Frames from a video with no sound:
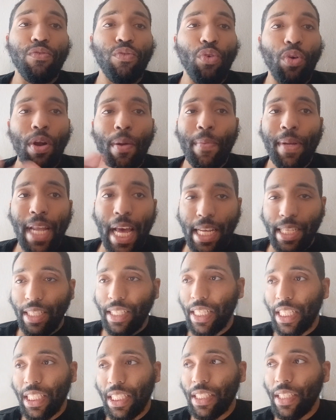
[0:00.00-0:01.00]
for him in that
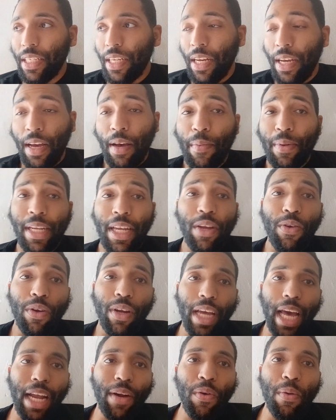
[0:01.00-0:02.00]
sense. But then you
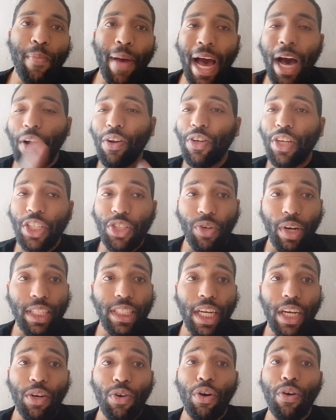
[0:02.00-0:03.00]
kind of rebound on the
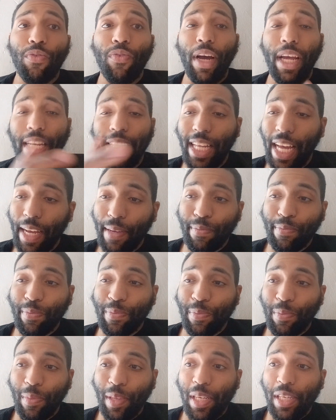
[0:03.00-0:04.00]
Trayshawn Gore fight. It's like,
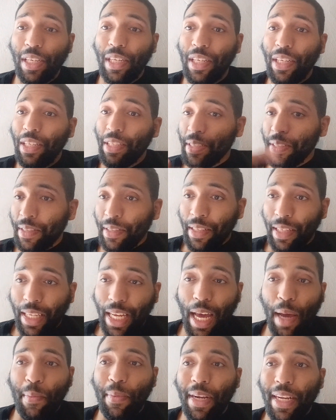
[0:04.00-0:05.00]

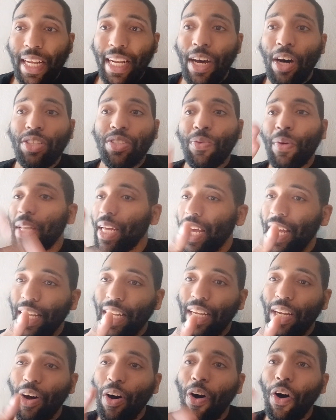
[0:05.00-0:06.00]
yeah, but then also when you look at
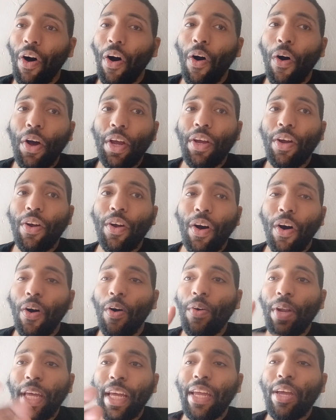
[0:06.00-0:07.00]
it, all your
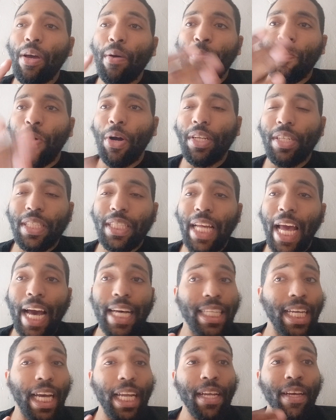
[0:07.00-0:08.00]
only thing you could point to this guy
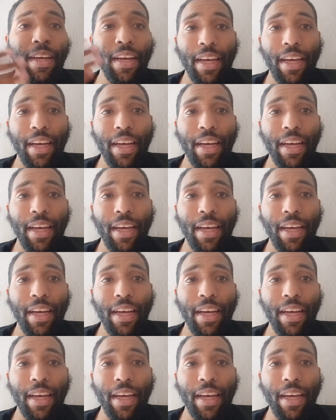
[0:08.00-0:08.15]
that